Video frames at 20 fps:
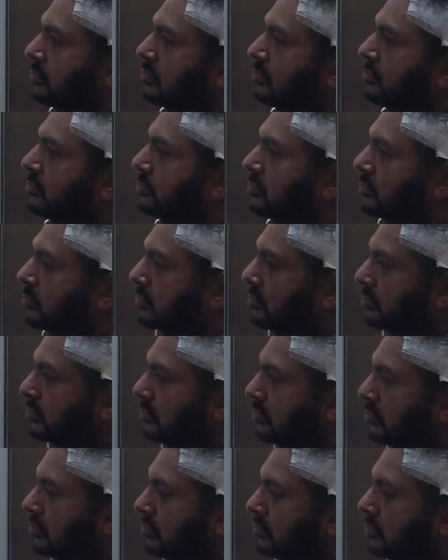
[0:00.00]
going to
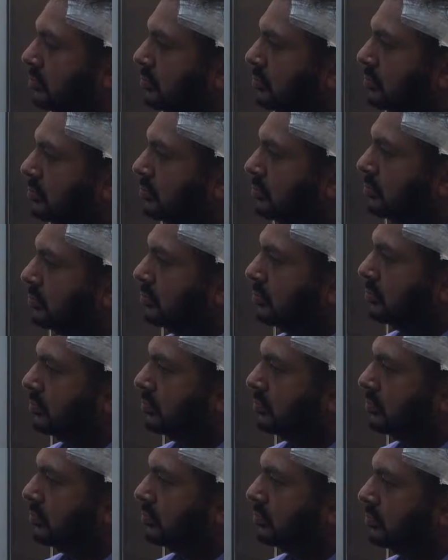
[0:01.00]

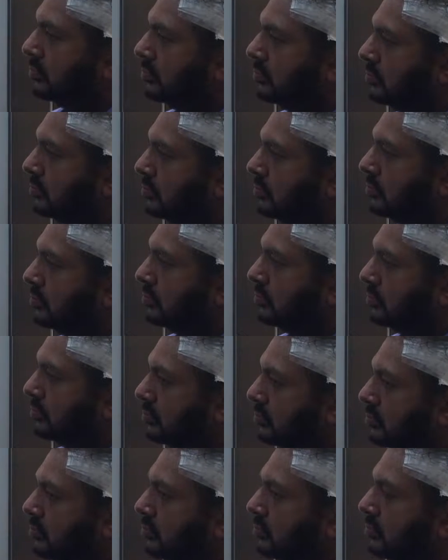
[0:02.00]
shear the
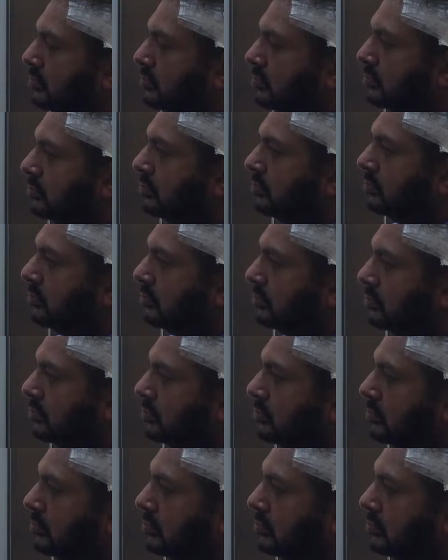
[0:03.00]
head with a towel.